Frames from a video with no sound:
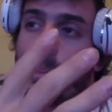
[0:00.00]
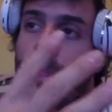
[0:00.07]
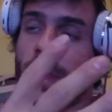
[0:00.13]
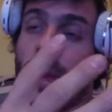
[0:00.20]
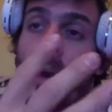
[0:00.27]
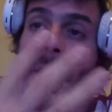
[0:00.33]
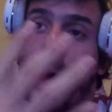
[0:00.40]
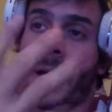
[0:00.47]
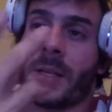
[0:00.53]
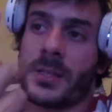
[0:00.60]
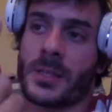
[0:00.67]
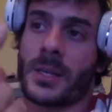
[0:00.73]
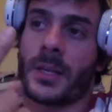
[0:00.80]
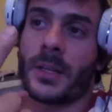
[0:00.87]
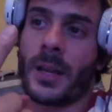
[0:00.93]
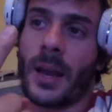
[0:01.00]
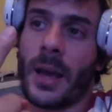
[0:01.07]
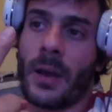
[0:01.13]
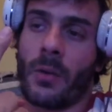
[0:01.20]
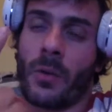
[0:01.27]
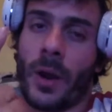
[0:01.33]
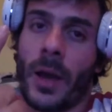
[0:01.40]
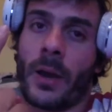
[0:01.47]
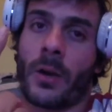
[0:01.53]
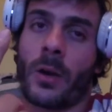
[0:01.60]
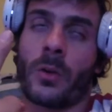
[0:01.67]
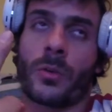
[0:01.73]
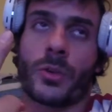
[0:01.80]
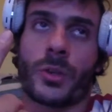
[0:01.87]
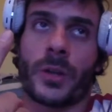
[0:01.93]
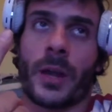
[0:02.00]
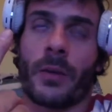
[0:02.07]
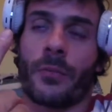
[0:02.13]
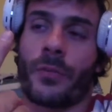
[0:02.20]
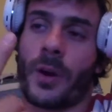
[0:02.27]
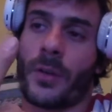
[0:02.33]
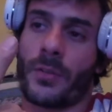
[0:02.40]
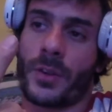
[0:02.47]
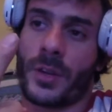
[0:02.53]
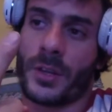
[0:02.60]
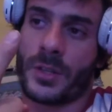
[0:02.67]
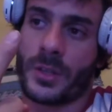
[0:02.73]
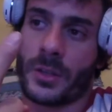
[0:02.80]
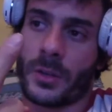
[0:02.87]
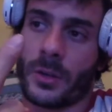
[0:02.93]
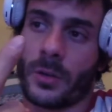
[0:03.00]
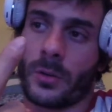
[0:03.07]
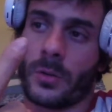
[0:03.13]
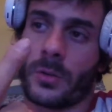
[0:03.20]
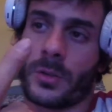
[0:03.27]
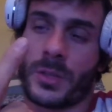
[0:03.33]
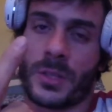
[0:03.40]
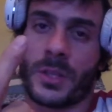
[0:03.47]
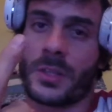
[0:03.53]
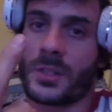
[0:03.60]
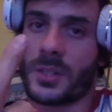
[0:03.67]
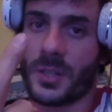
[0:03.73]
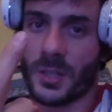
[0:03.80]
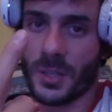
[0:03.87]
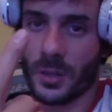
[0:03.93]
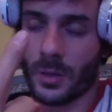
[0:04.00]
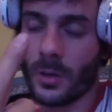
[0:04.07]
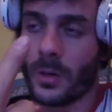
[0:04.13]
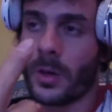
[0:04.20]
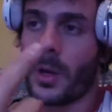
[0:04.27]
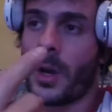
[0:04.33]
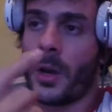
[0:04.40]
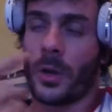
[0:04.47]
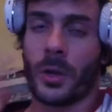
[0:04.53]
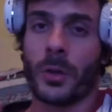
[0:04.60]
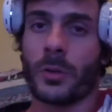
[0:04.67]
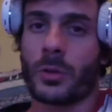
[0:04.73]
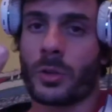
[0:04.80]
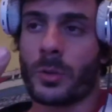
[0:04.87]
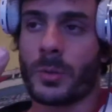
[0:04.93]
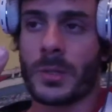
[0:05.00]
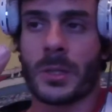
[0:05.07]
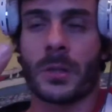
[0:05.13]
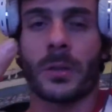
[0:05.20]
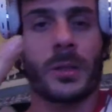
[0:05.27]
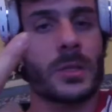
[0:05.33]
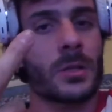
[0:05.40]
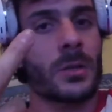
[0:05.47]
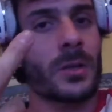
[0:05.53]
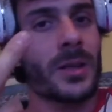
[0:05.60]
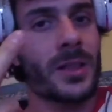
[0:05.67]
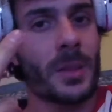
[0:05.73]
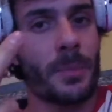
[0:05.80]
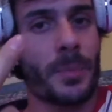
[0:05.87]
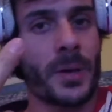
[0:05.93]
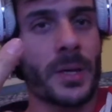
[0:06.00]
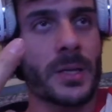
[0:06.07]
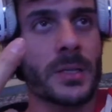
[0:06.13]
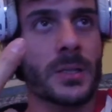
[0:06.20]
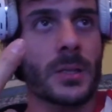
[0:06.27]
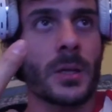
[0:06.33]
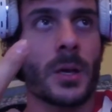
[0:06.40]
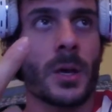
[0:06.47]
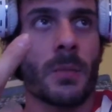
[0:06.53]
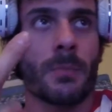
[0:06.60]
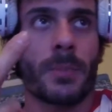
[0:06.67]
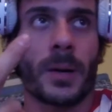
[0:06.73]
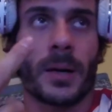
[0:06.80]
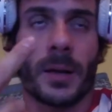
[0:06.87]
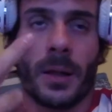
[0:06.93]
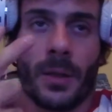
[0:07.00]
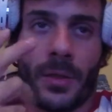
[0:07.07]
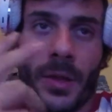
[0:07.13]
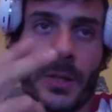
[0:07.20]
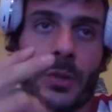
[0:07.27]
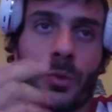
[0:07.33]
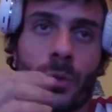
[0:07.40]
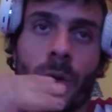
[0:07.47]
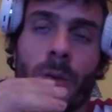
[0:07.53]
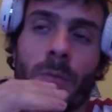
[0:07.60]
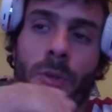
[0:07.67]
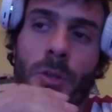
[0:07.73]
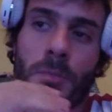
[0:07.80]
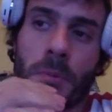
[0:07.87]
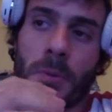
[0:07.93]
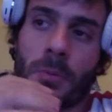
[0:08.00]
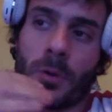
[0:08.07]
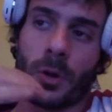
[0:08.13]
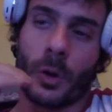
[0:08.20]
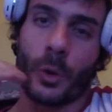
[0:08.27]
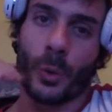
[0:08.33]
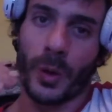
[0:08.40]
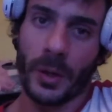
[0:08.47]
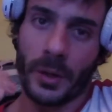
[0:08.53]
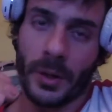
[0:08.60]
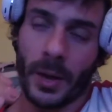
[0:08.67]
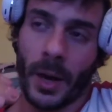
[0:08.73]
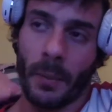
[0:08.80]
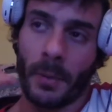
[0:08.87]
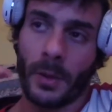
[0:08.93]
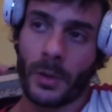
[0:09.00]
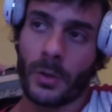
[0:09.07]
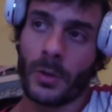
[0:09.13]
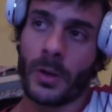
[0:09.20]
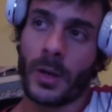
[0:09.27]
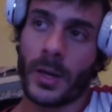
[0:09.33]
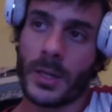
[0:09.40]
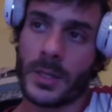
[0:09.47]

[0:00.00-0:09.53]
yeah, I started like online coaching like 5 years ago, 6 years ago. YouTube is not the best, but that's where most people quit. I mean, you gotta